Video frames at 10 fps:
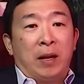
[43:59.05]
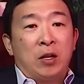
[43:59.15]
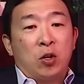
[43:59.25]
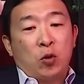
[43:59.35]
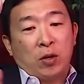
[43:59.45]
and
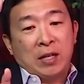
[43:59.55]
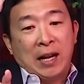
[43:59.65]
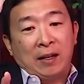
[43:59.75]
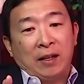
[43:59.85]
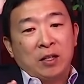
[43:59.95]
you're, you're
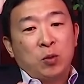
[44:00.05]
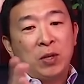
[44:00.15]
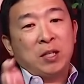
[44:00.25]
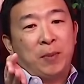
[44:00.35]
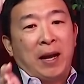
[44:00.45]
tackling the
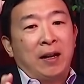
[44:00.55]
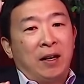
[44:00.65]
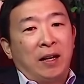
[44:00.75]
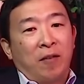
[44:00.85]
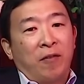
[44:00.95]
sweet spot in
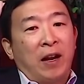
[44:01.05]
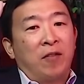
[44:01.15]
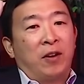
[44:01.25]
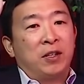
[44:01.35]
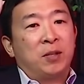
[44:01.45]
like a very
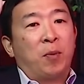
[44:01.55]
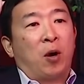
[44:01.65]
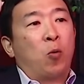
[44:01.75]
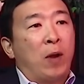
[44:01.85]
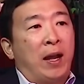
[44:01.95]
very smart
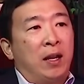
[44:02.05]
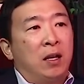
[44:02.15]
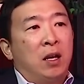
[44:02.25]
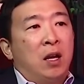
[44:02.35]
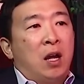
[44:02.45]
way.
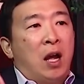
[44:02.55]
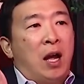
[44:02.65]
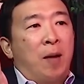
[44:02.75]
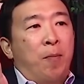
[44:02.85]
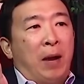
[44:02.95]

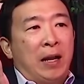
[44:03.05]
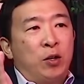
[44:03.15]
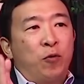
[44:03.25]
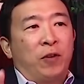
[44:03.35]
Um, I do feel